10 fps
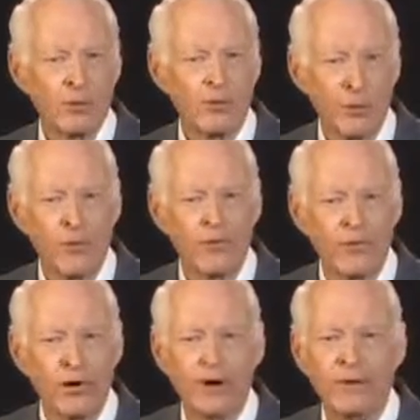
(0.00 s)
to the Word
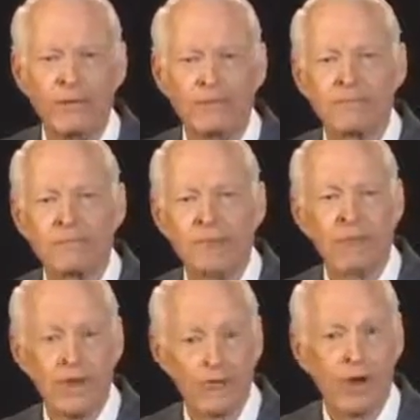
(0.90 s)
of God,
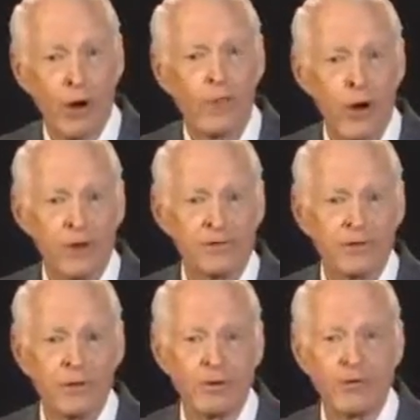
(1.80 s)
if at all
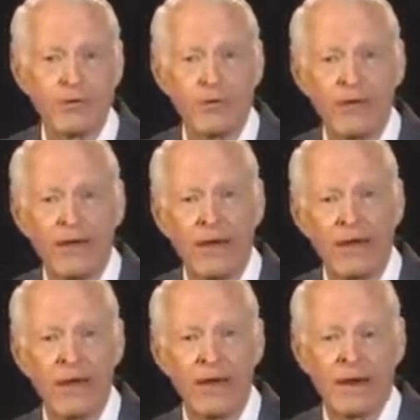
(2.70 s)
possible.
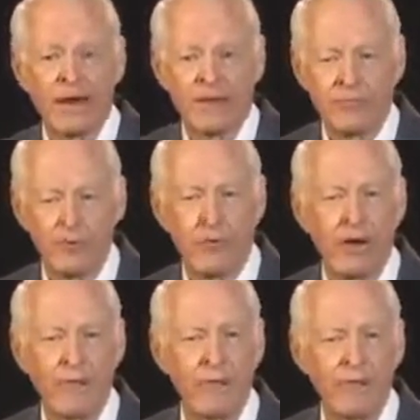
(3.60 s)
And I have to
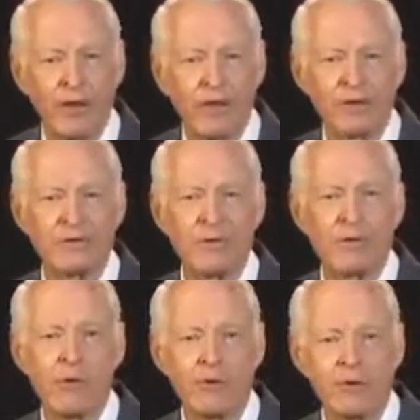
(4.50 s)
overcome the flesh, as
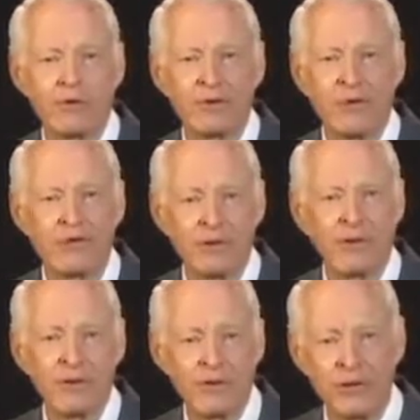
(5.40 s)
everyone else does,
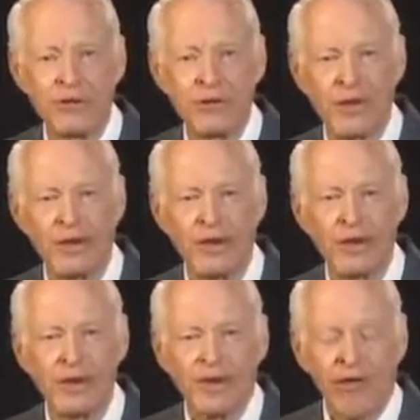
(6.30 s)
in order to do that.
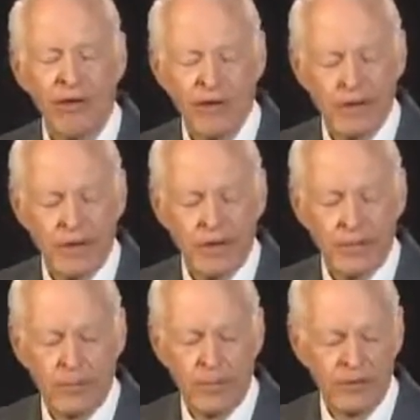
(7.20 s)

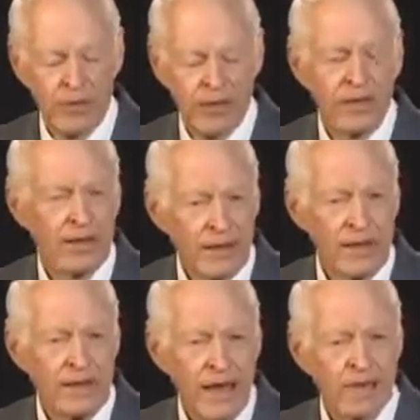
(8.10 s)
But the
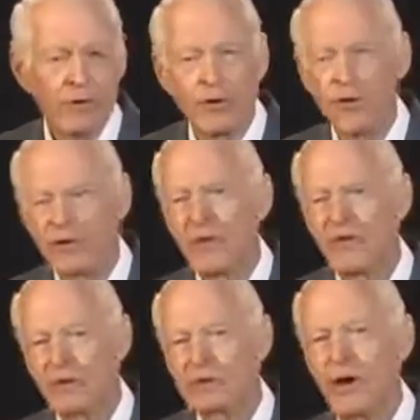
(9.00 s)
elite have a code of
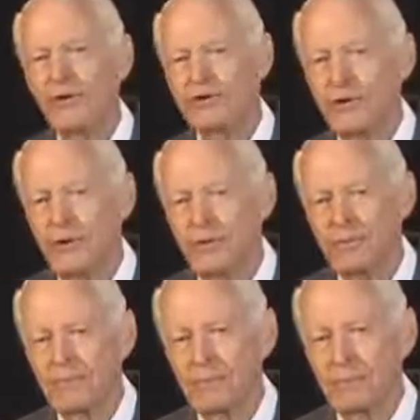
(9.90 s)
ethics also.